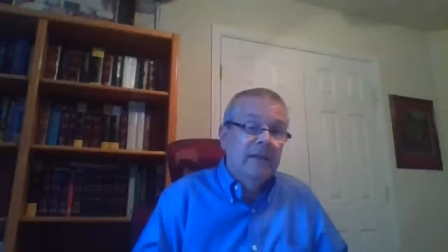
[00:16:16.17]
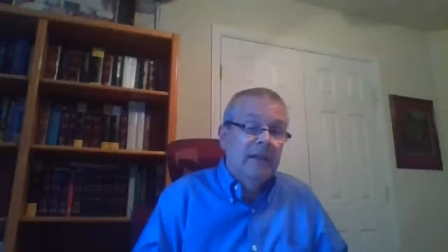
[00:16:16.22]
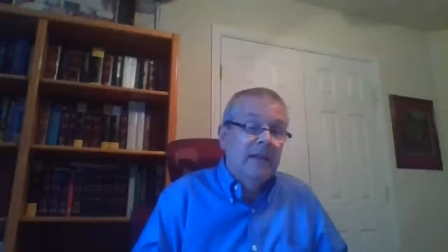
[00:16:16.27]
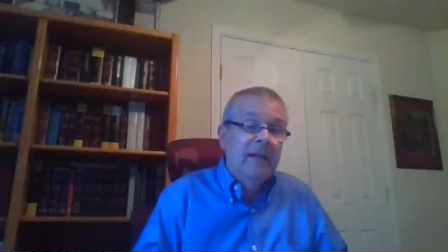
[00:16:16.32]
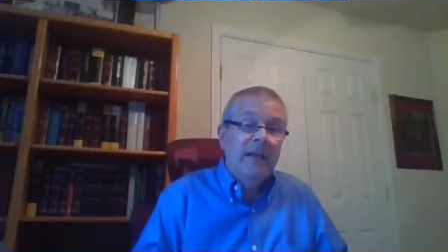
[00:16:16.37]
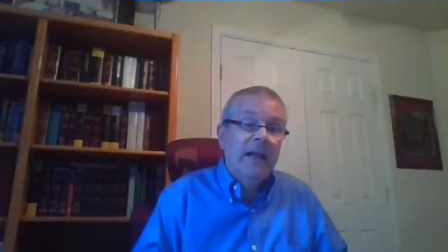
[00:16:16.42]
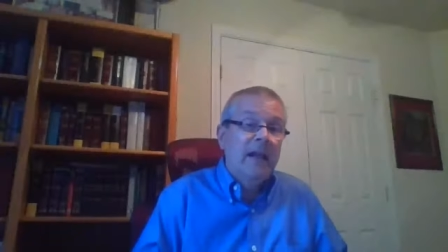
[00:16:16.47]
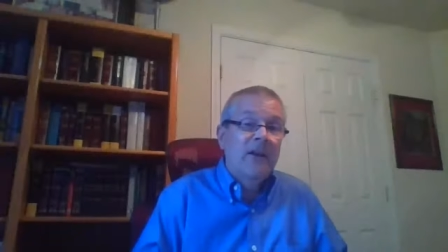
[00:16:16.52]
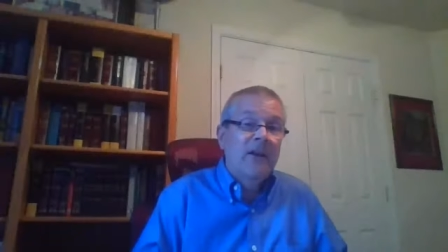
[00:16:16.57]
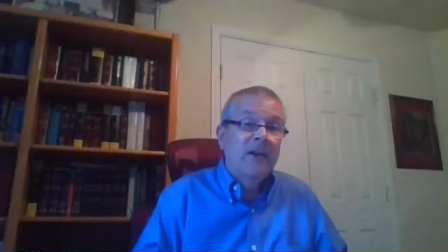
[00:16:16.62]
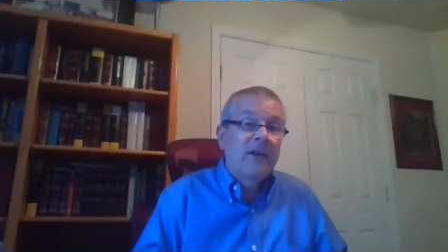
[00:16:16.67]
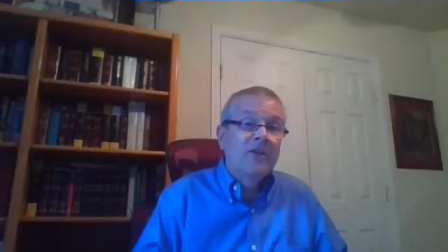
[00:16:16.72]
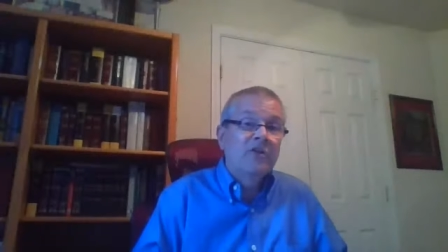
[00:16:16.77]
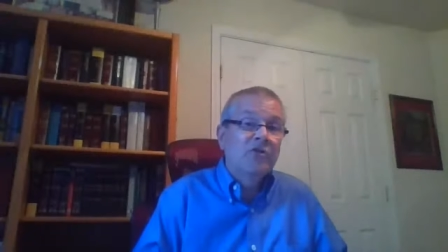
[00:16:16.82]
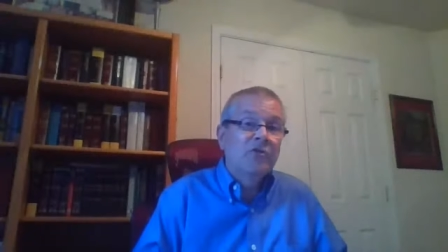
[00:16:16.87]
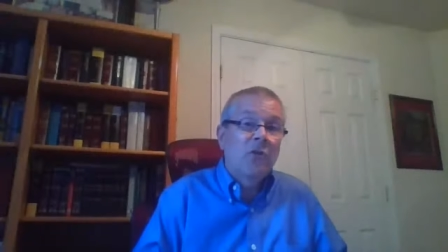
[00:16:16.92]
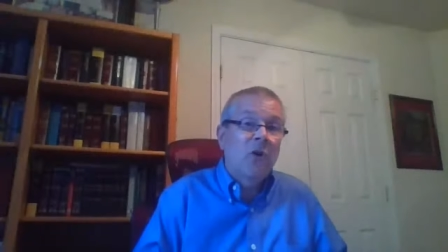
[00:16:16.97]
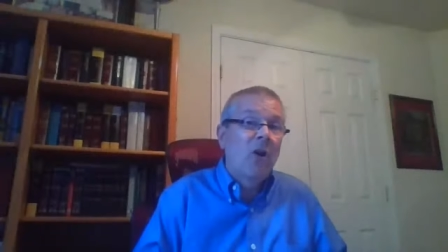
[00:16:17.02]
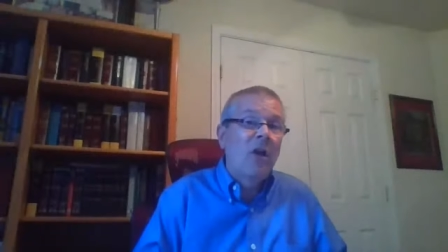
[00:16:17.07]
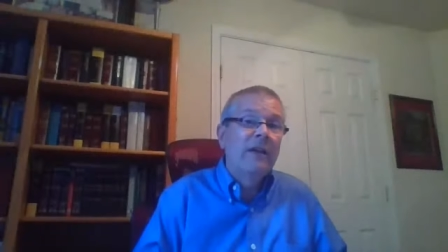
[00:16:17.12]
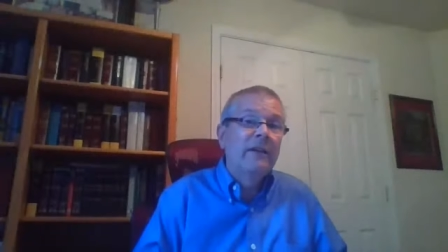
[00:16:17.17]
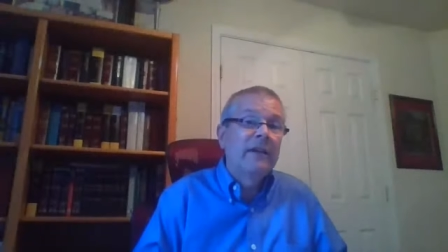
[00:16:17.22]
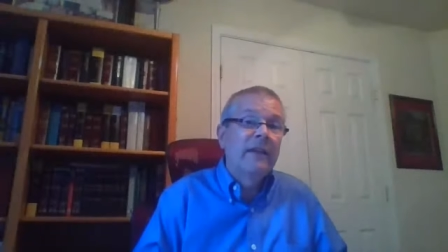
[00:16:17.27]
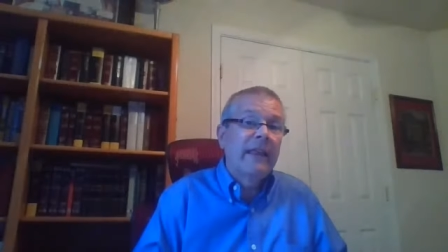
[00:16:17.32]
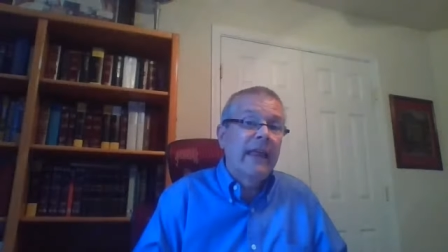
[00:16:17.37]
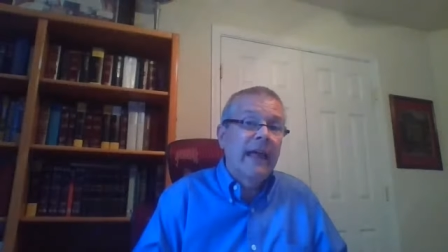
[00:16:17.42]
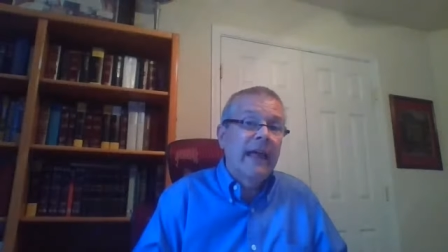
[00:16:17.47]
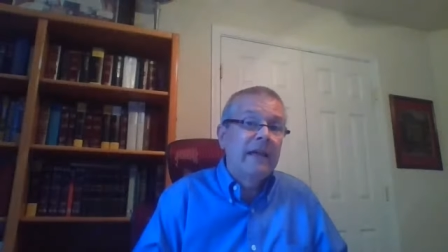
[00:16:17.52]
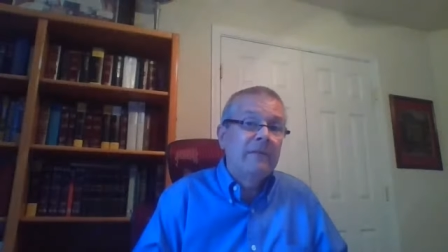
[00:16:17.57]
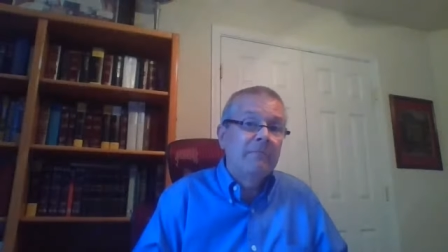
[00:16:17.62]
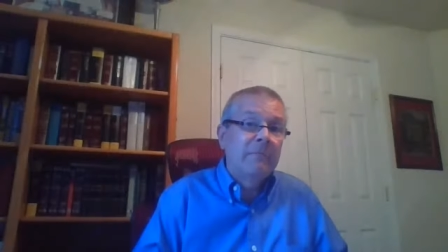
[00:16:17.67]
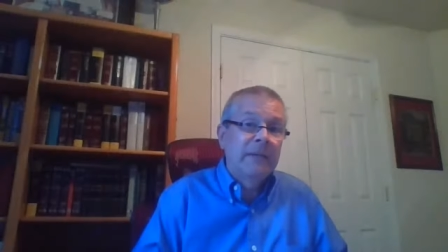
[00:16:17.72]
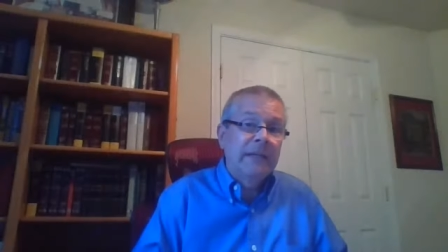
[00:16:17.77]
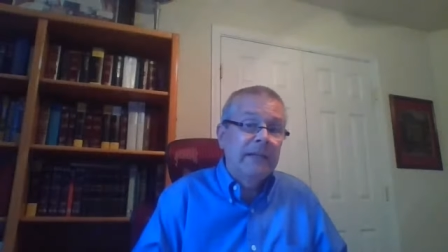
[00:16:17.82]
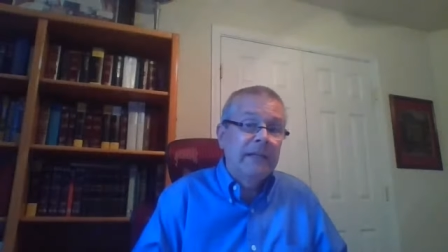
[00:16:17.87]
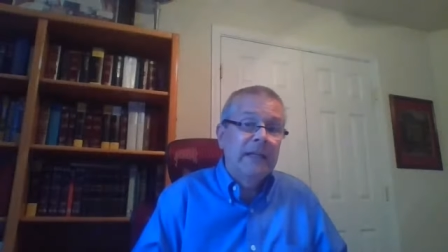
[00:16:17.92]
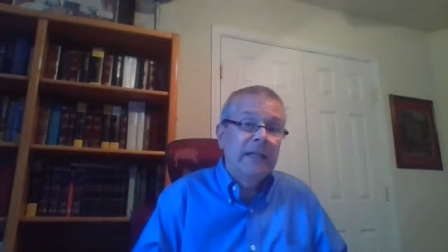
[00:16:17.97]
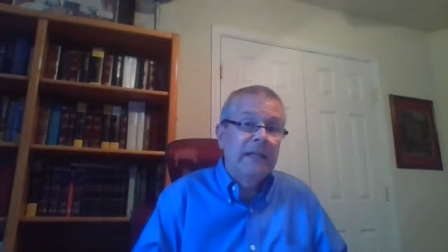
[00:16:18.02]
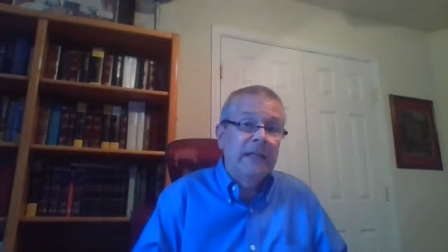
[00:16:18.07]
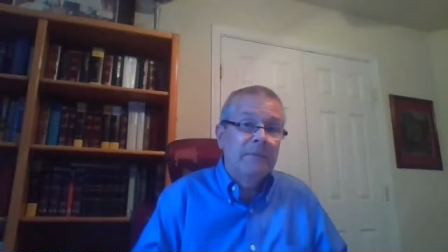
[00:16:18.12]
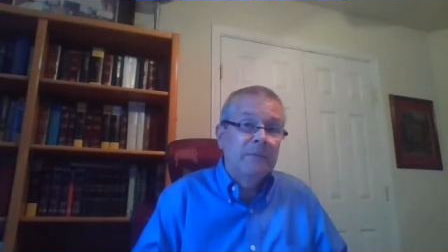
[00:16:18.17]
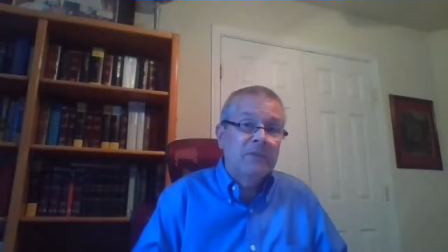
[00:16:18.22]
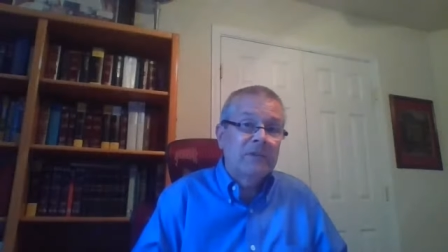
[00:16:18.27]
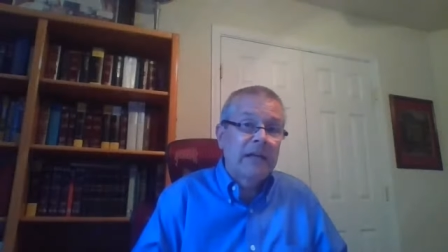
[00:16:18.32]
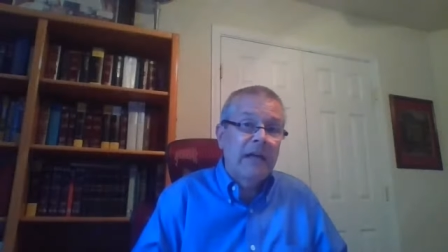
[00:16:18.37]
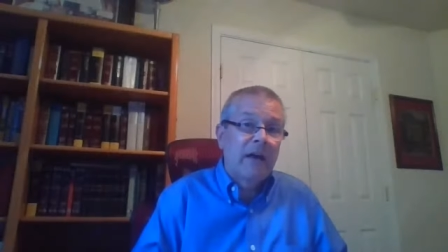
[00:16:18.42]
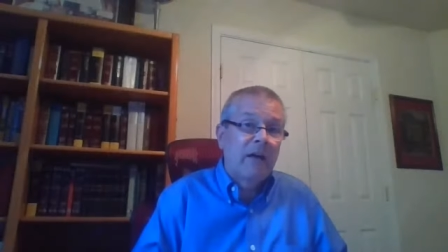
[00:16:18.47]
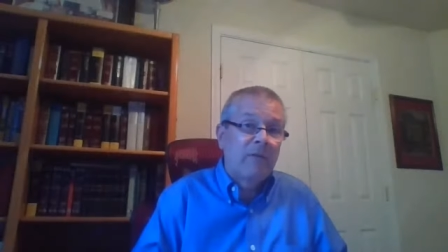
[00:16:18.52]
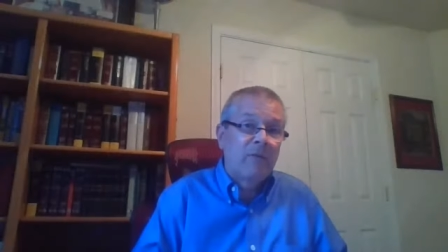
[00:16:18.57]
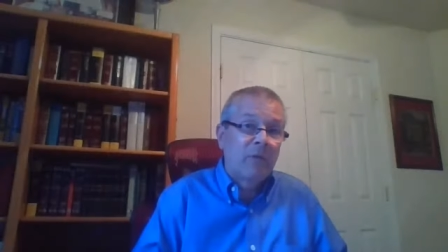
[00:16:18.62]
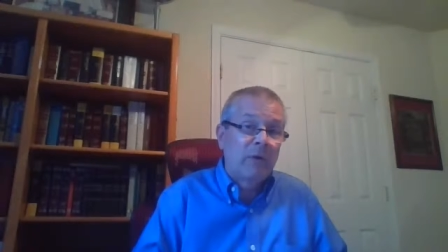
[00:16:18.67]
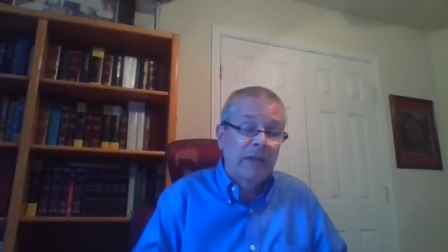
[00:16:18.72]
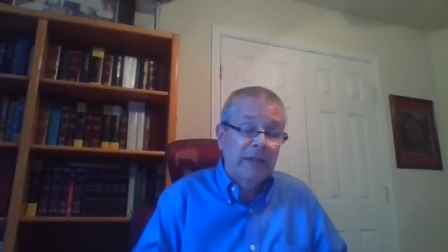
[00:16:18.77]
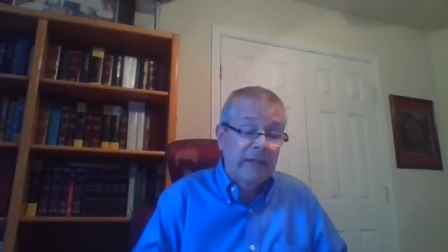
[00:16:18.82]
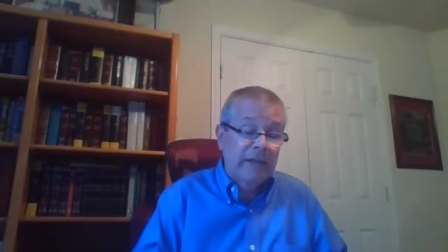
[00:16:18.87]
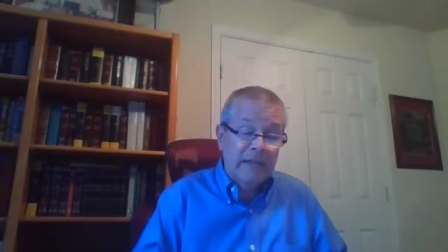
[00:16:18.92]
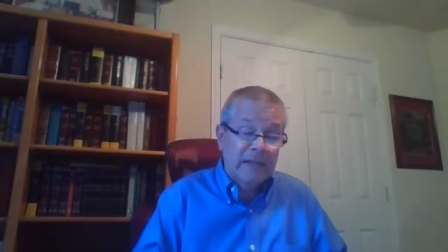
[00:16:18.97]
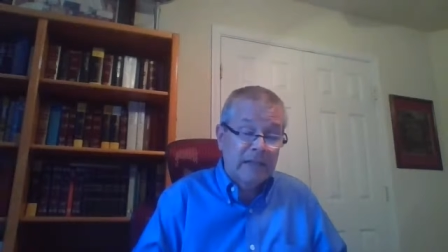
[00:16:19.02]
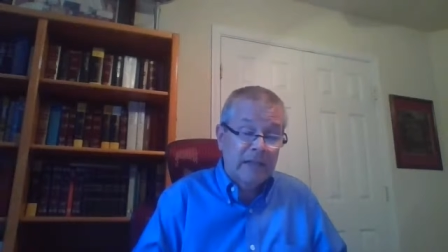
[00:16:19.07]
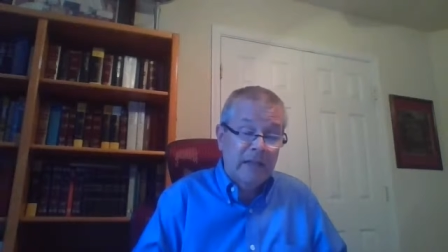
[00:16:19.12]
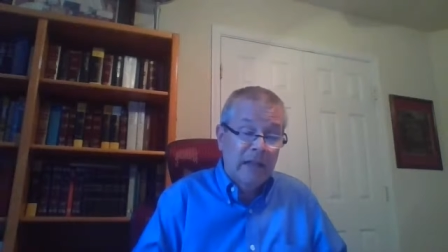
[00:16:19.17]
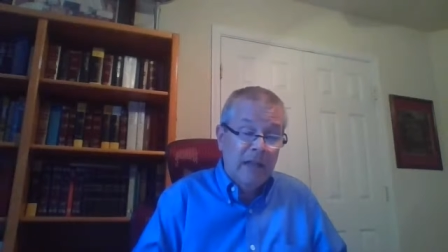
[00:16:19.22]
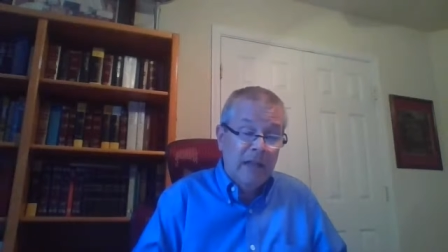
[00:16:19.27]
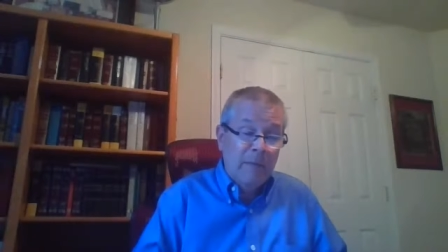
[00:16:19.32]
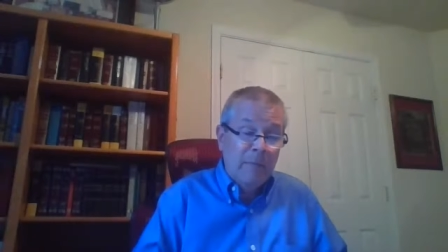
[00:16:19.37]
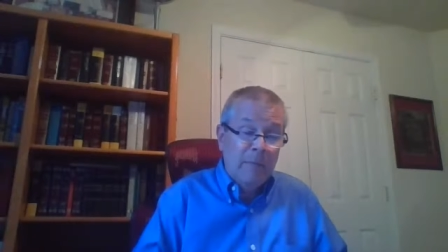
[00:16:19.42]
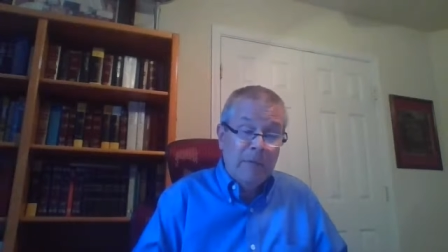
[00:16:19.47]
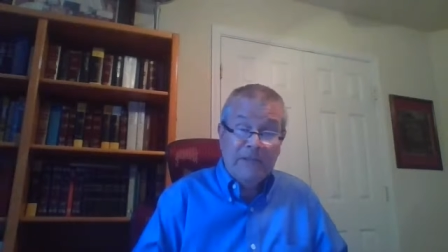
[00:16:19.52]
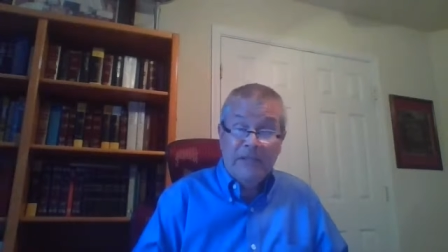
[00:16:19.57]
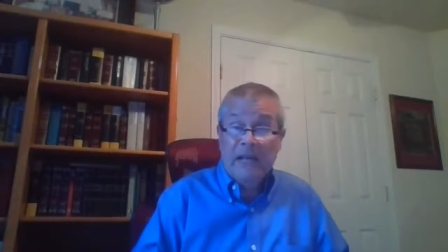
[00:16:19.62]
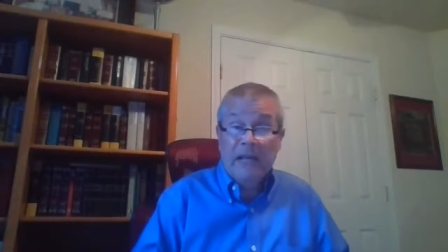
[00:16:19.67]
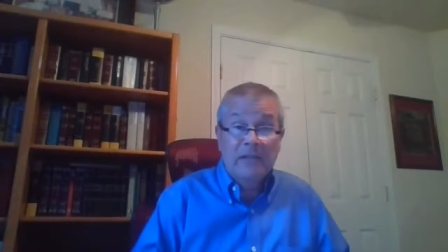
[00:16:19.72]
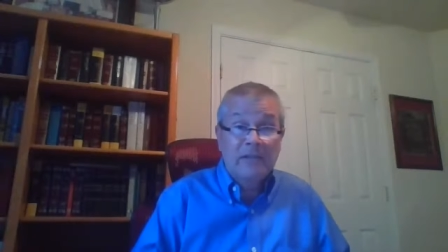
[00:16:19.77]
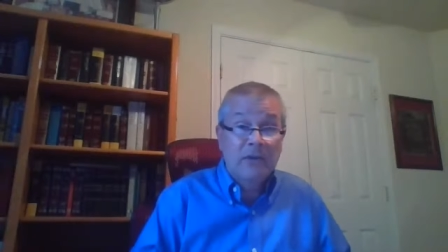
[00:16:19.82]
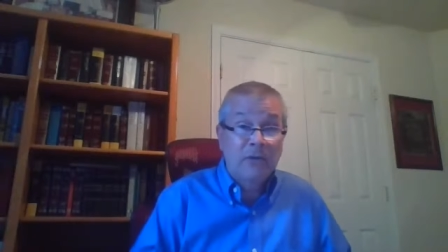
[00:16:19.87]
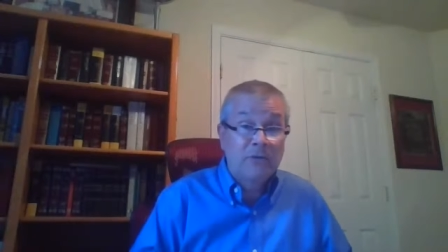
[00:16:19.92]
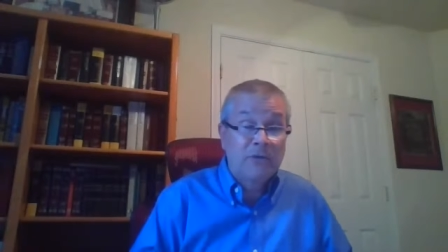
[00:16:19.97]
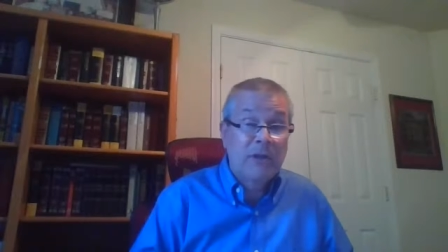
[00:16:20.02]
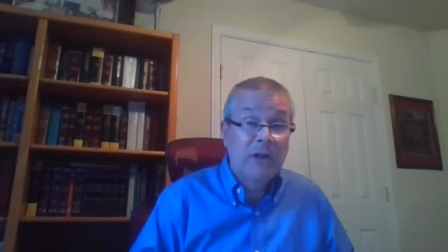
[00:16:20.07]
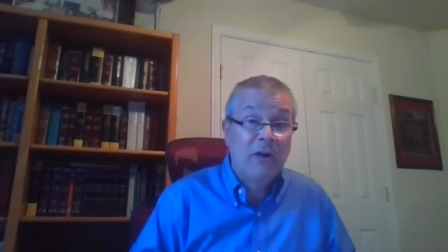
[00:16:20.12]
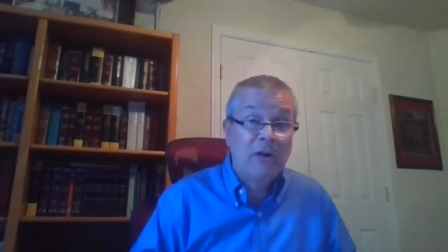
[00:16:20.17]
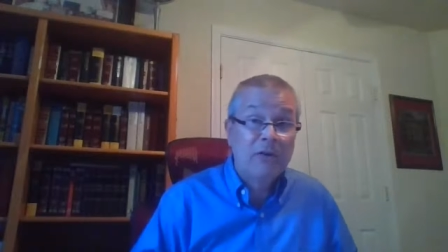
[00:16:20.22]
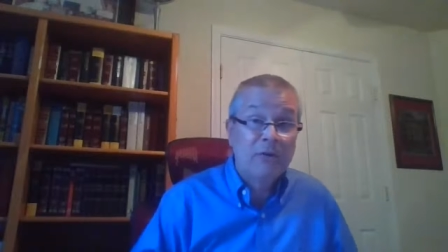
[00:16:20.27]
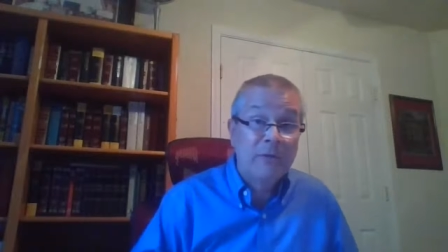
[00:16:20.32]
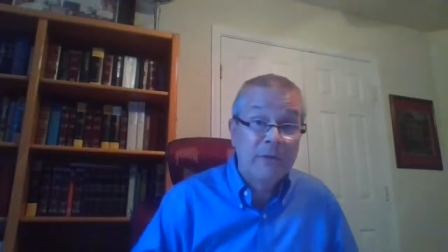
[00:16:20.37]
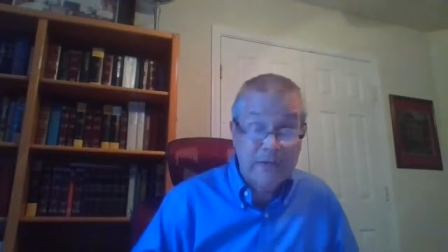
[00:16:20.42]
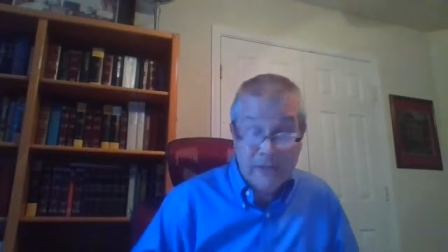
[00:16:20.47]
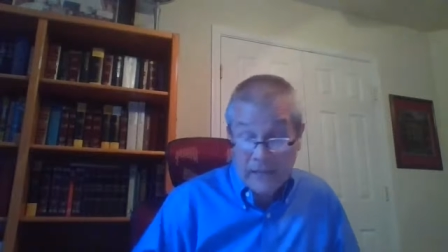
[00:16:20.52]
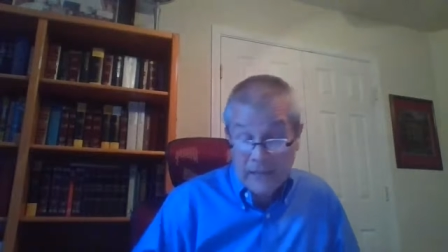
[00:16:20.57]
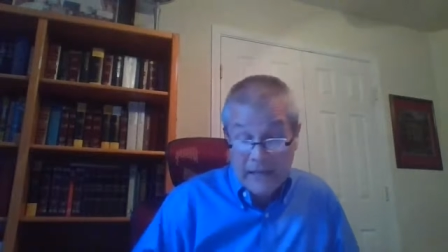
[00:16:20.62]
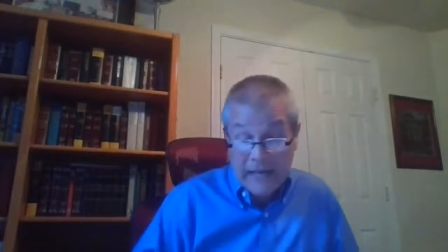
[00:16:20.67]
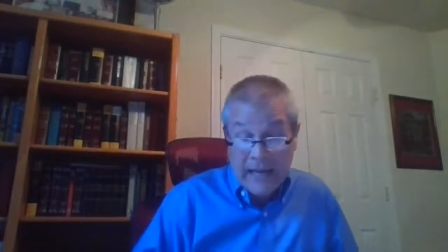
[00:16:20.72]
And Herod is drawn to that, but he himself really doesn't possess those characteristics,